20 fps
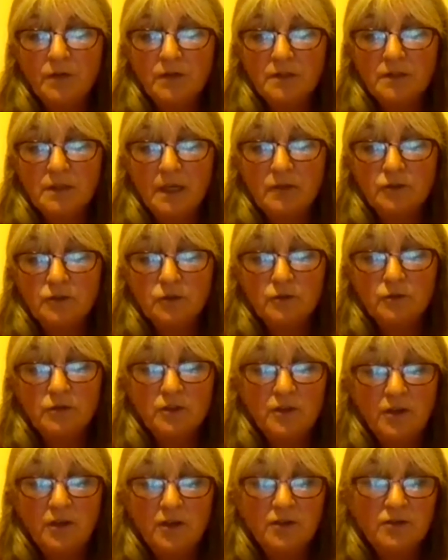the social
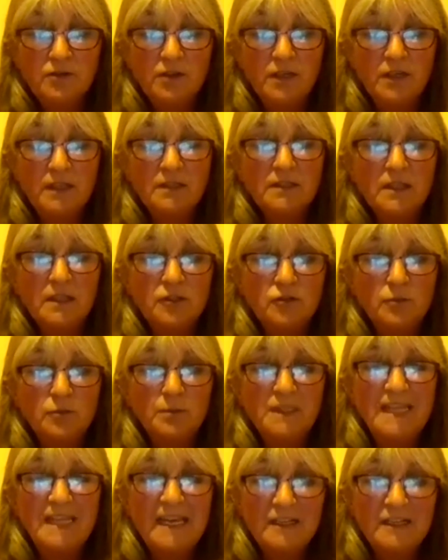security and social
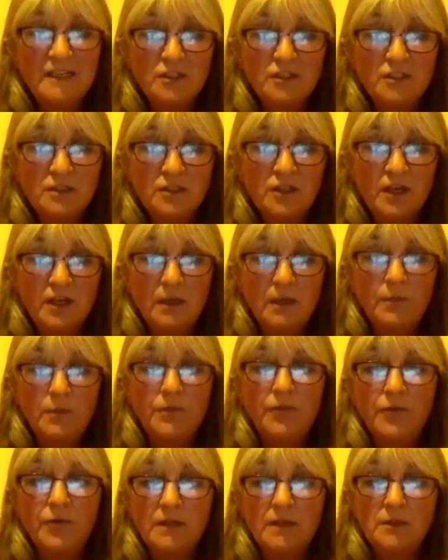protection scheme
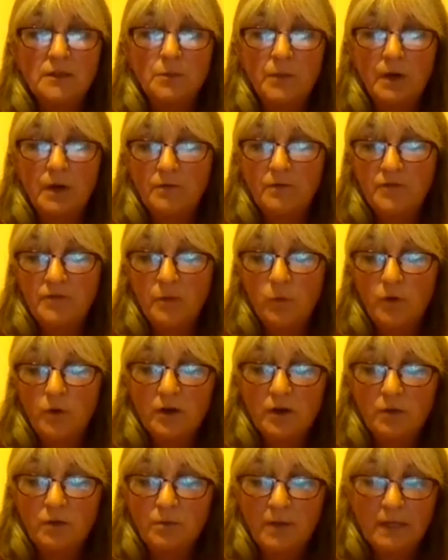for our Department for
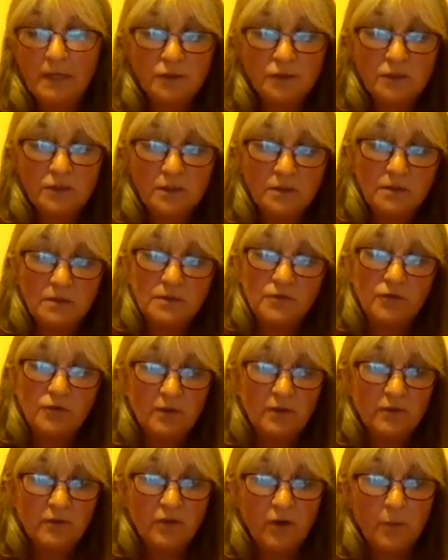Work and Pensions, for
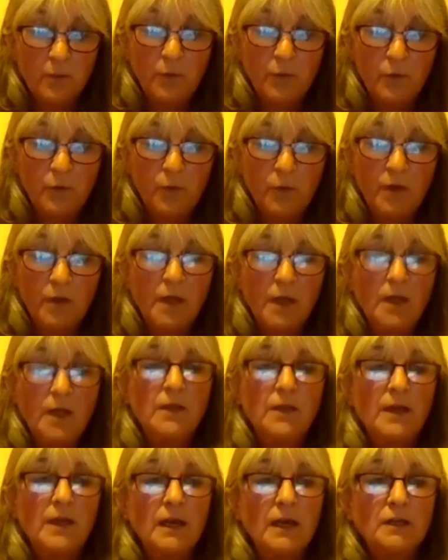example,
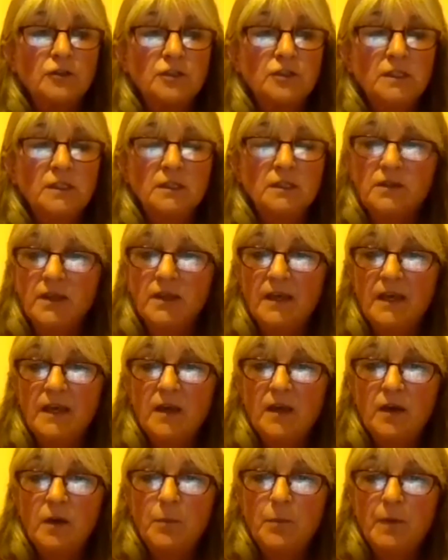that actually is
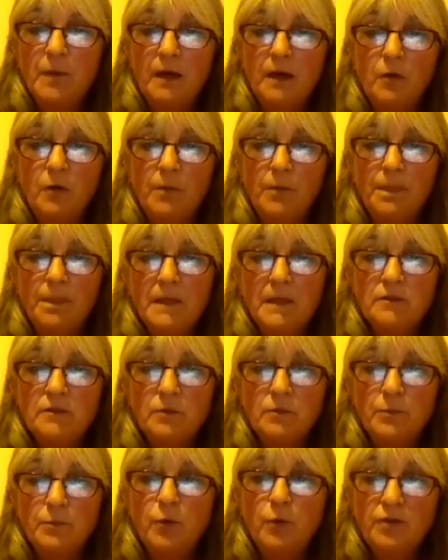there about
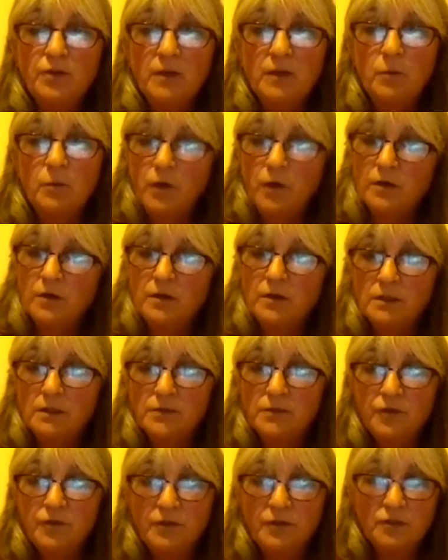supporting
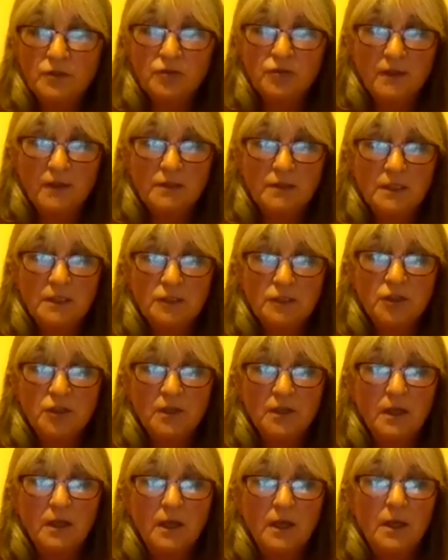workers through the
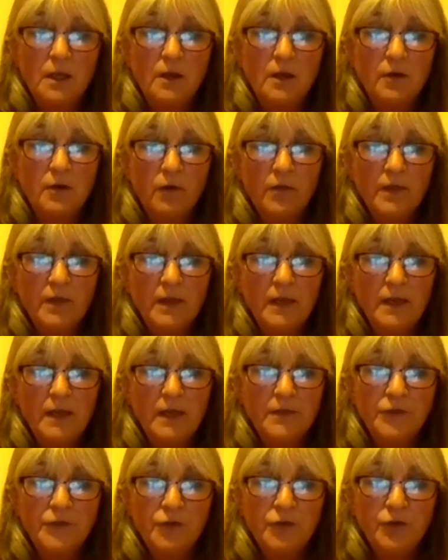transition, not
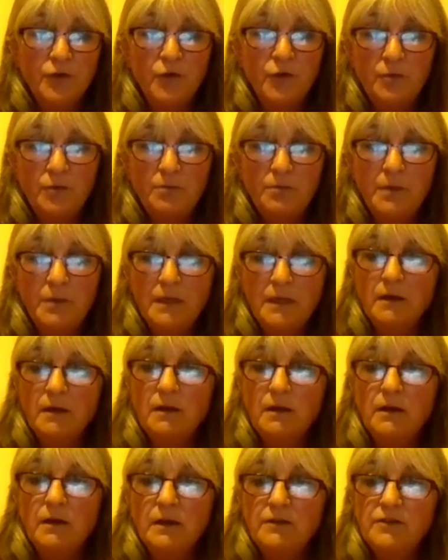there to
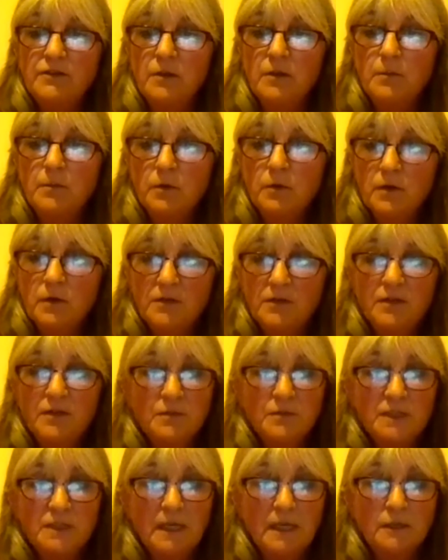penalise them or give
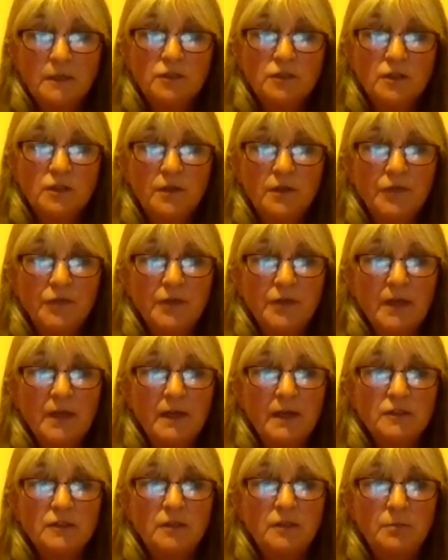them sanctions, and
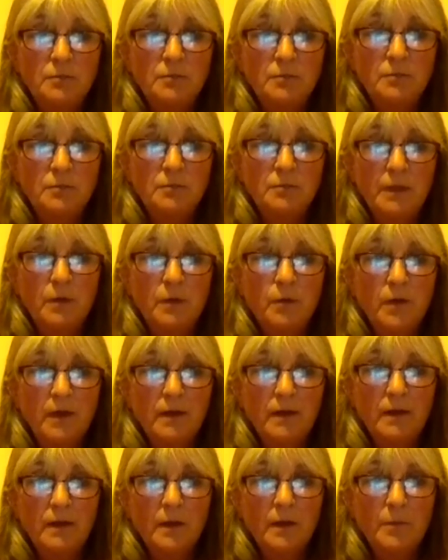actually
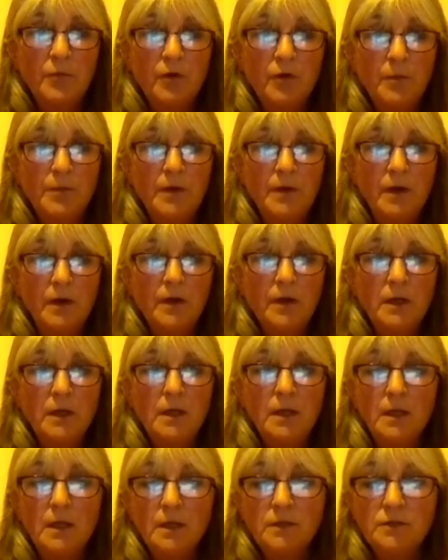building a proper
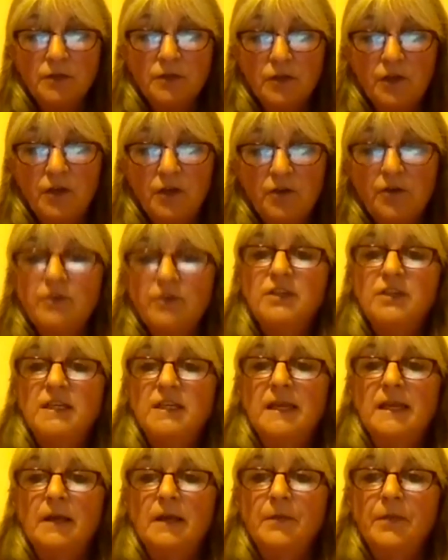security
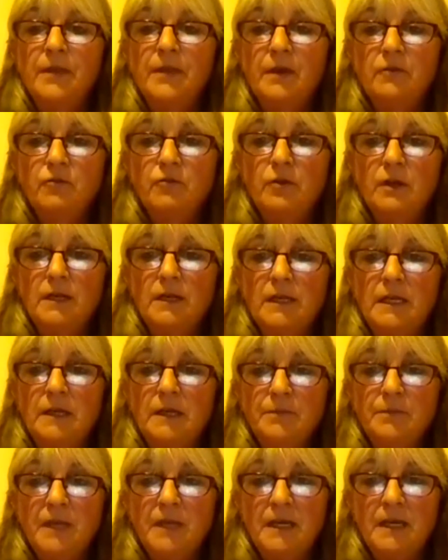net that really
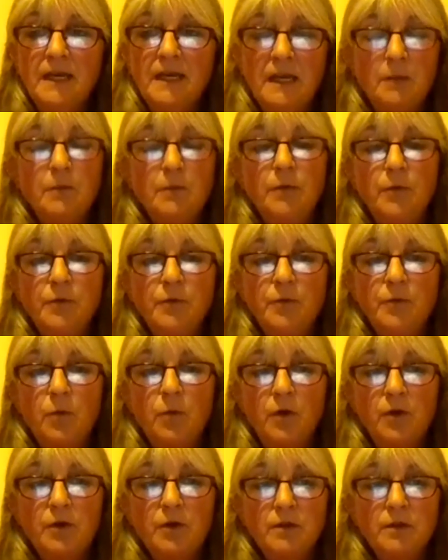enables
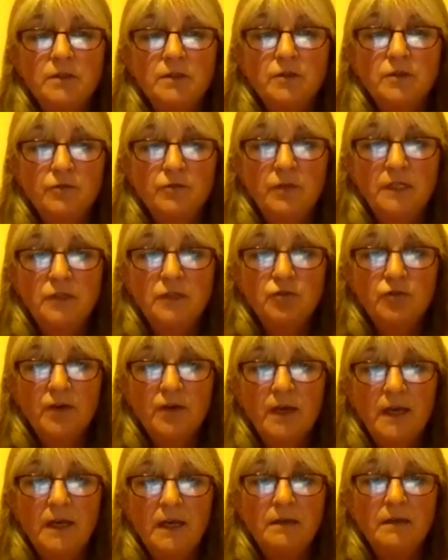workers to
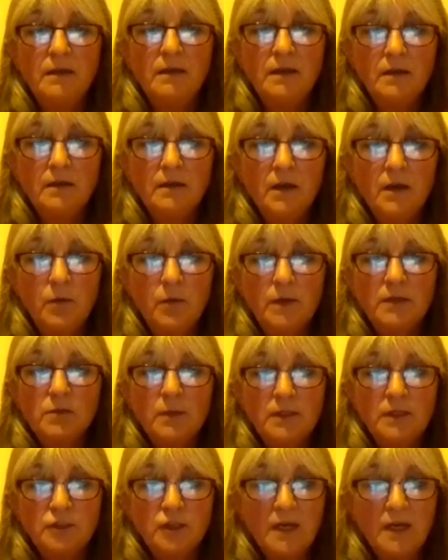retrain, go into
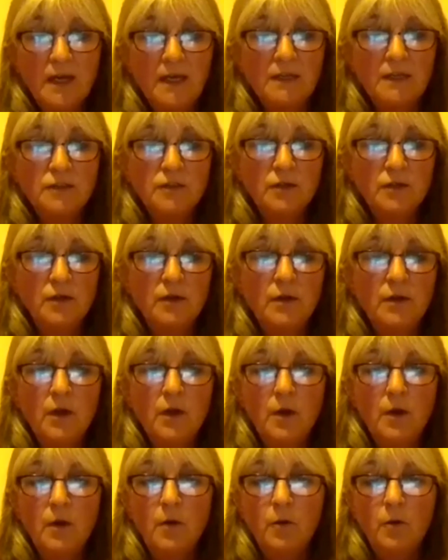education,
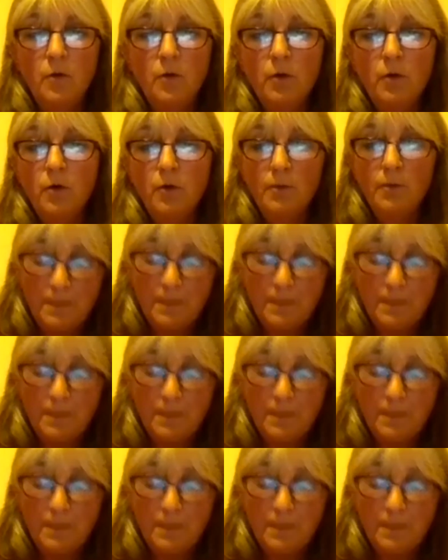or